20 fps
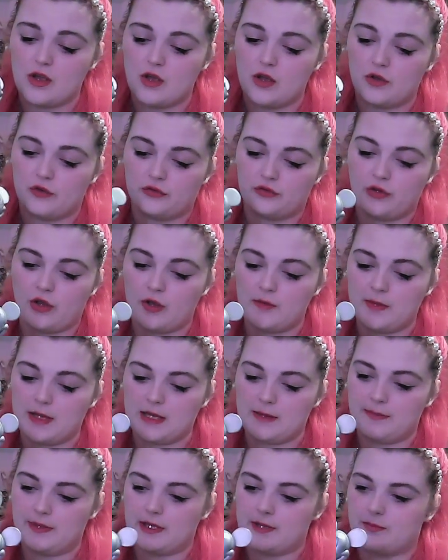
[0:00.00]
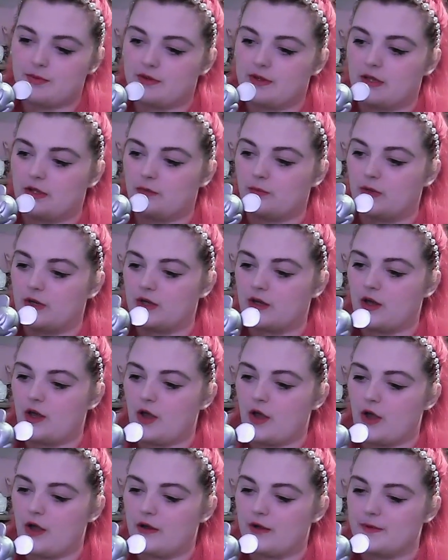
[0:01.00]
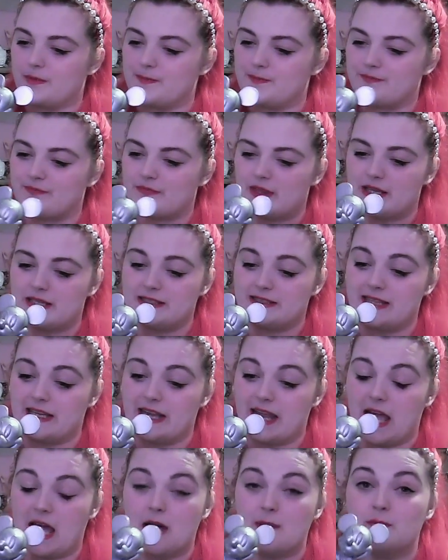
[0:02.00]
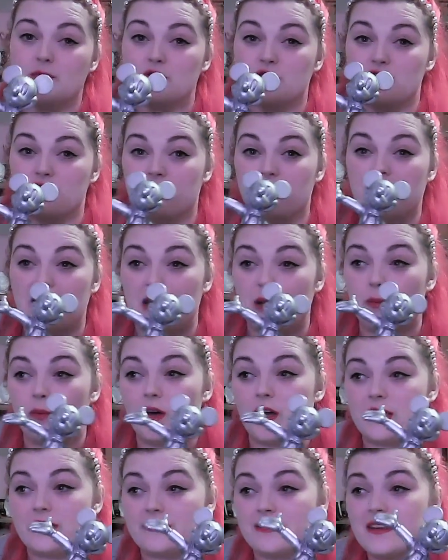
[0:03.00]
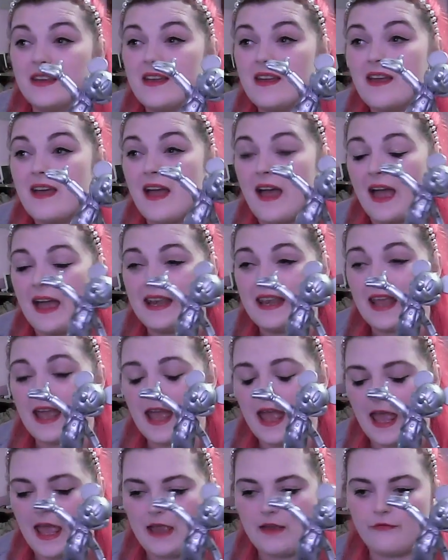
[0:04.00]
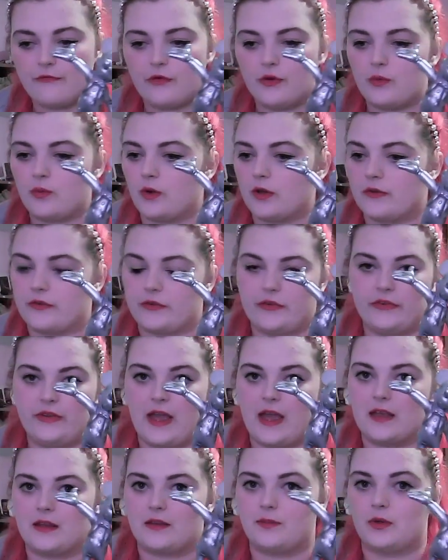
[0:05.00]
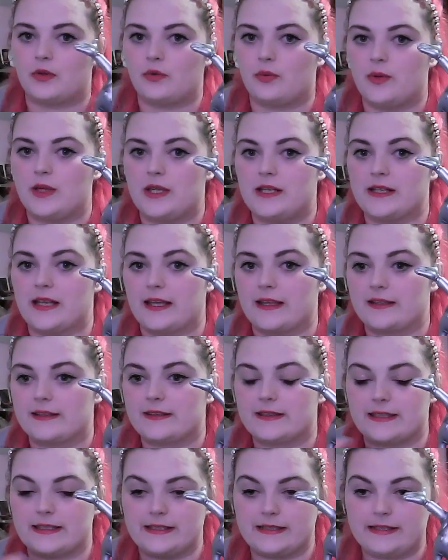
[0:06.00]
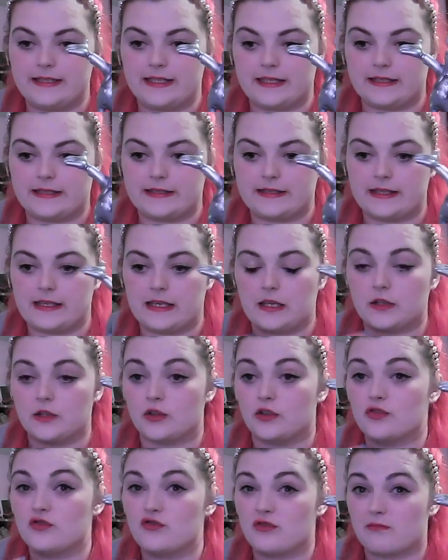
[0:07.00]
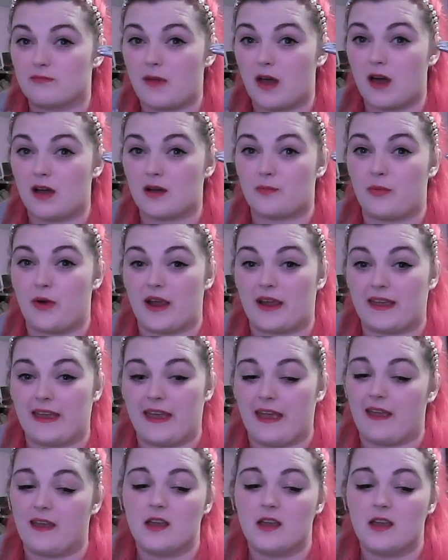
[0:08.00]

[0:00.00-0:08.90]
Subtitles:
so many people this when I got home, and I said, how much do you think he was? And everyone says between like the 60 and the 100 mark bracket.